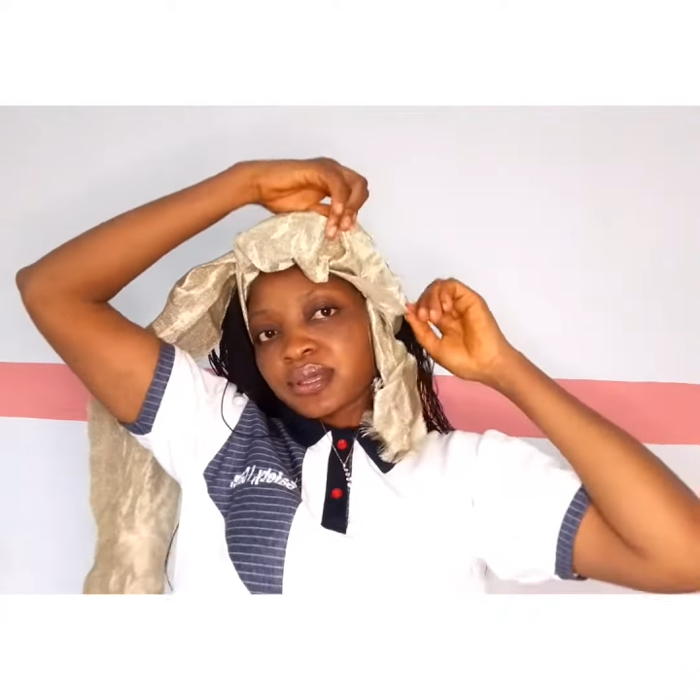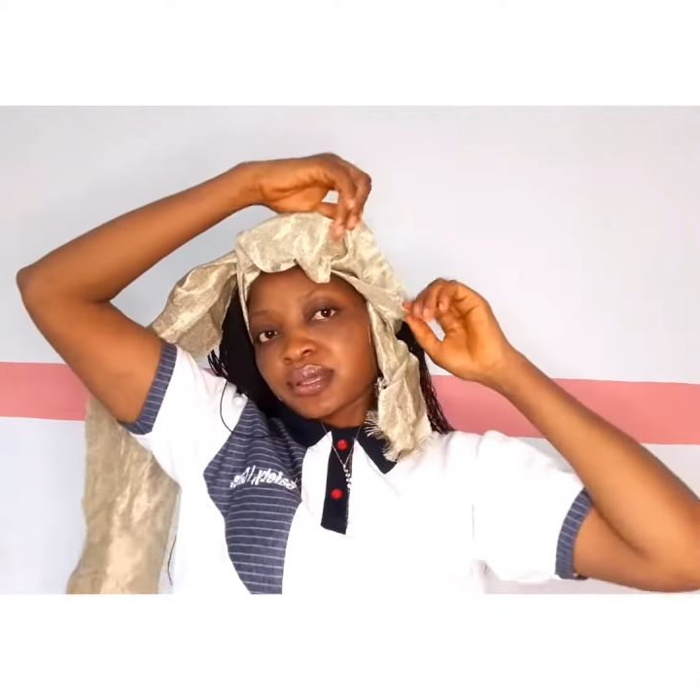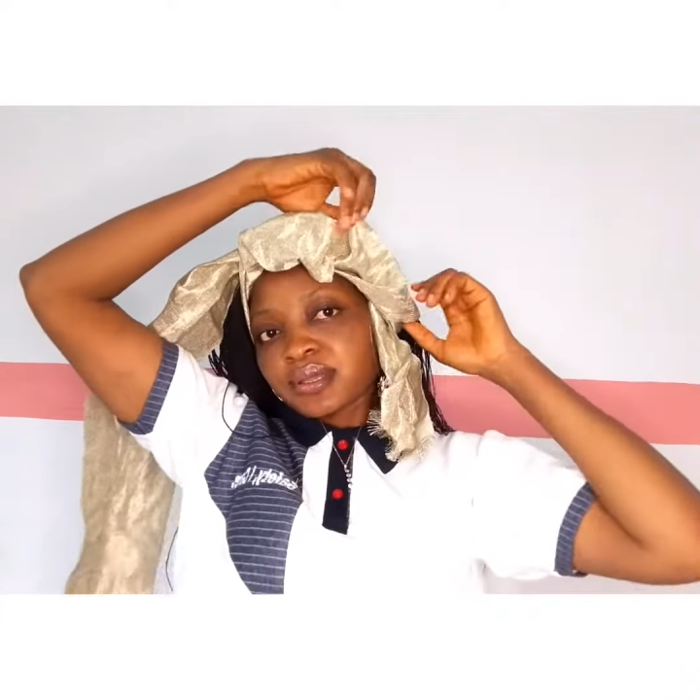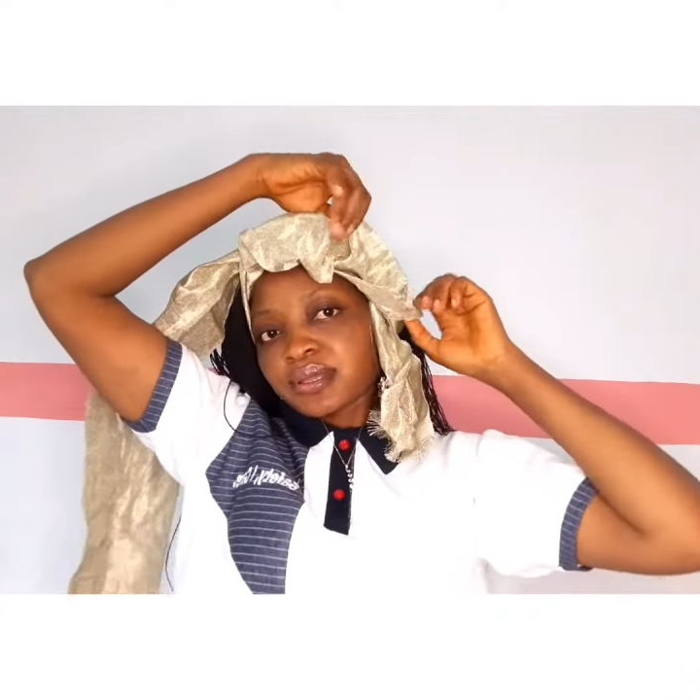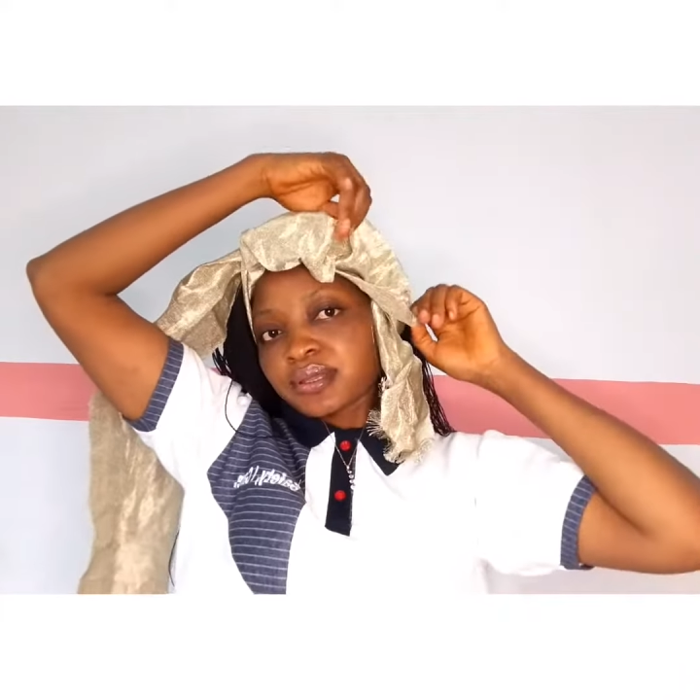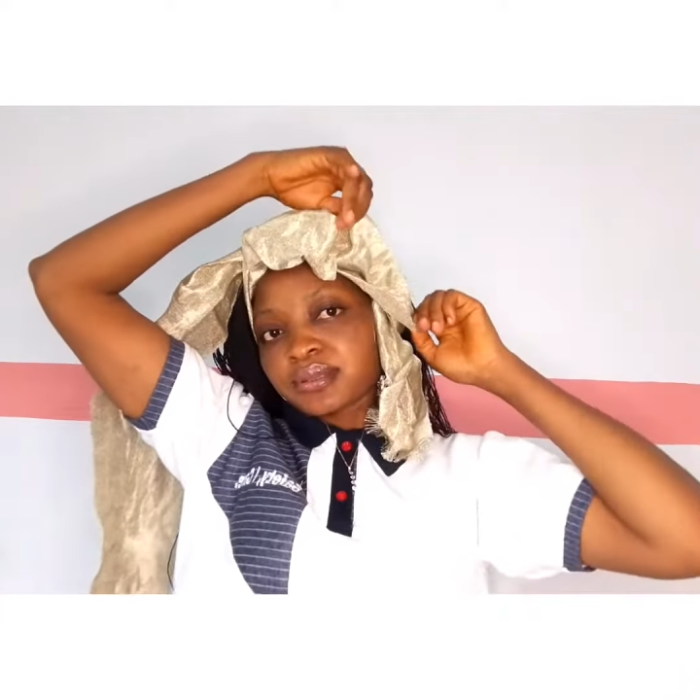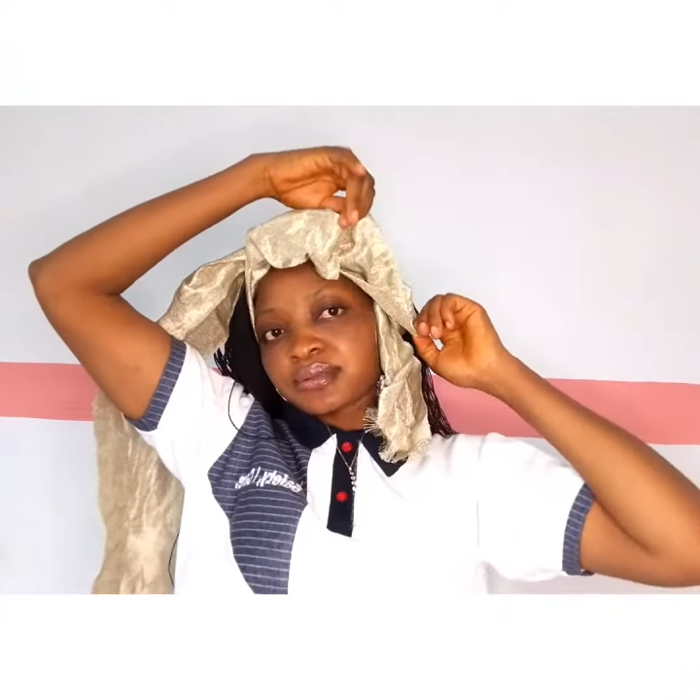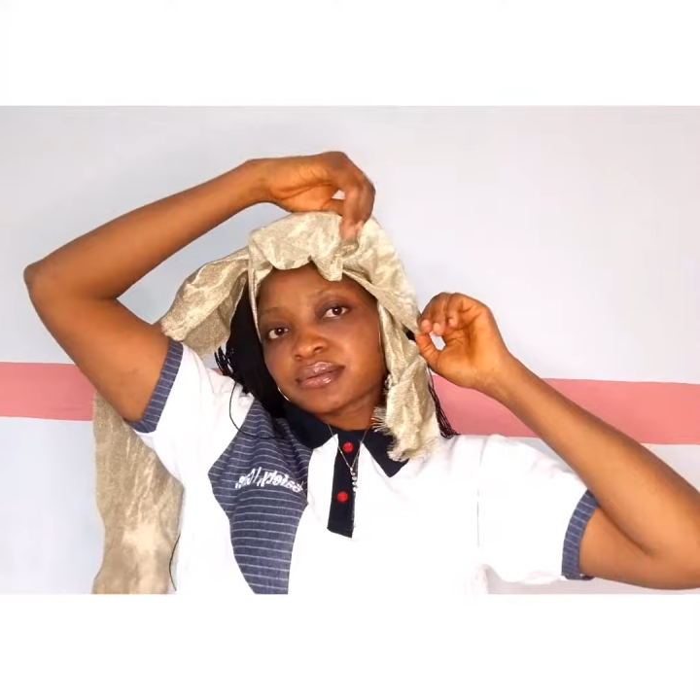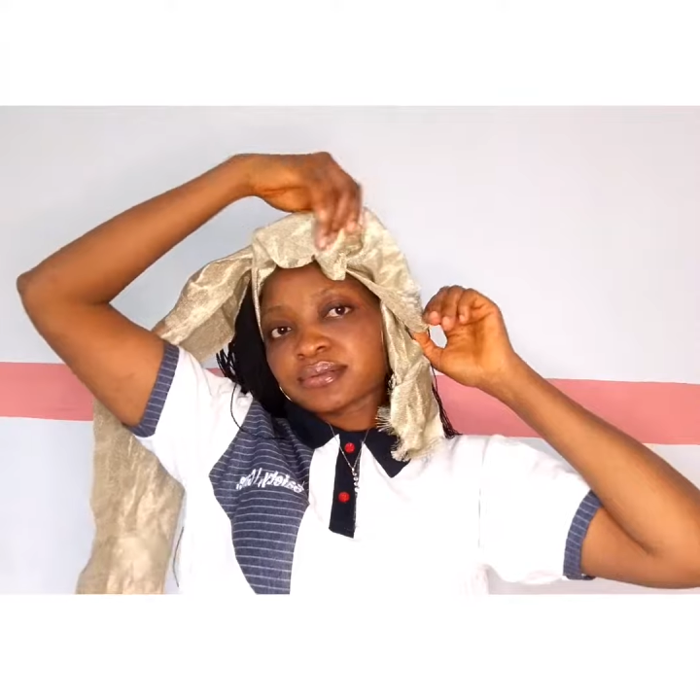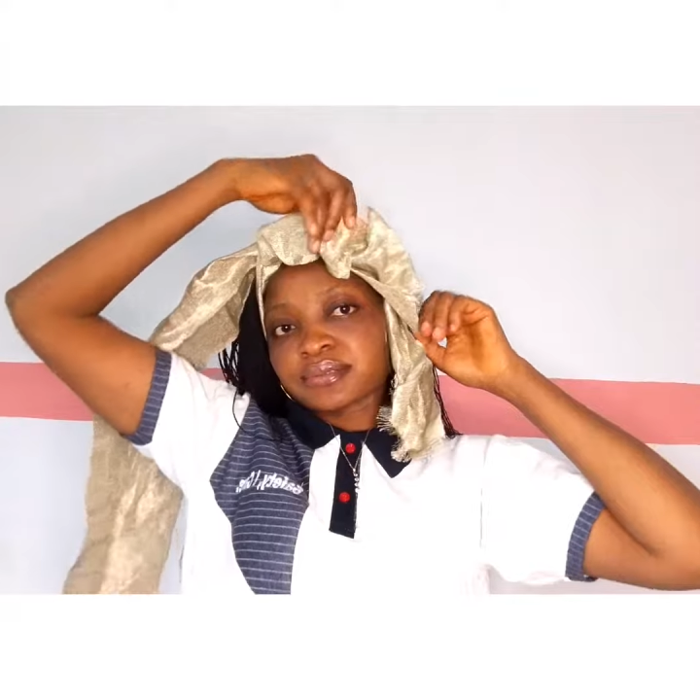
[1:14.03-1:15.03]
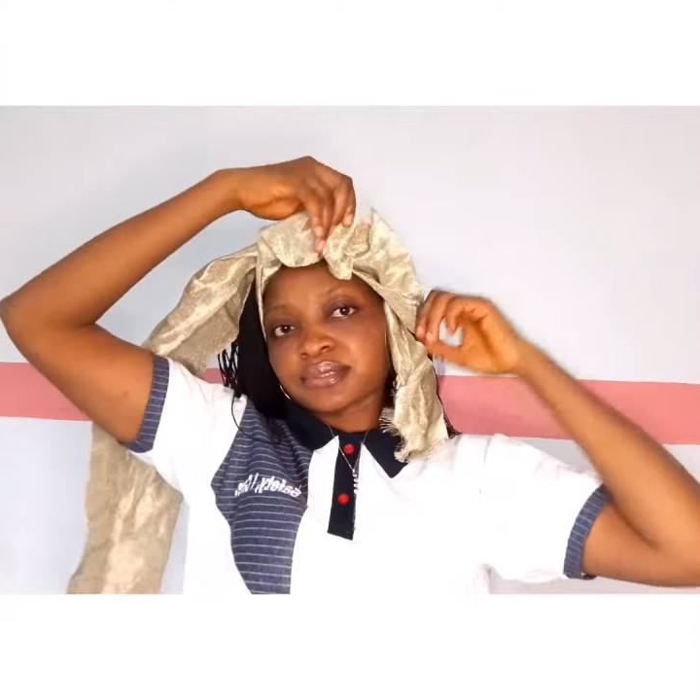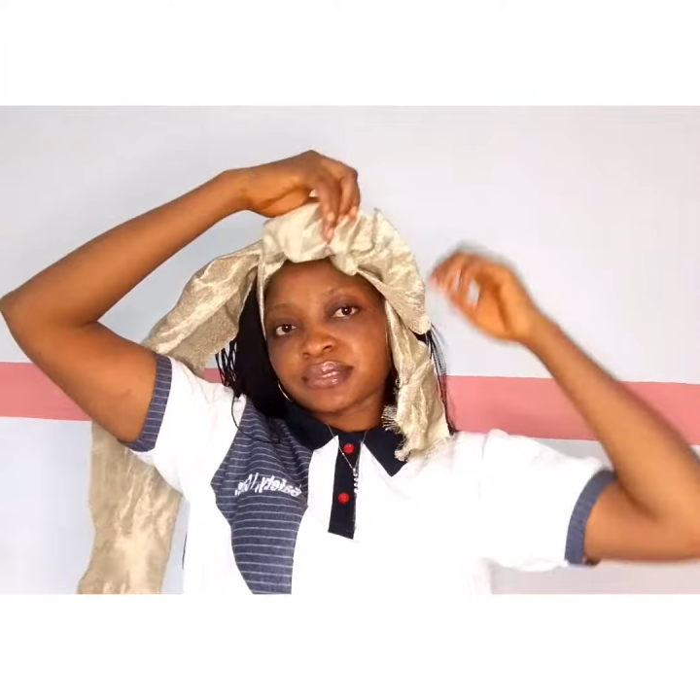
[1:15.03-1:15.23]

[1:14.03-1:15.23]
continue with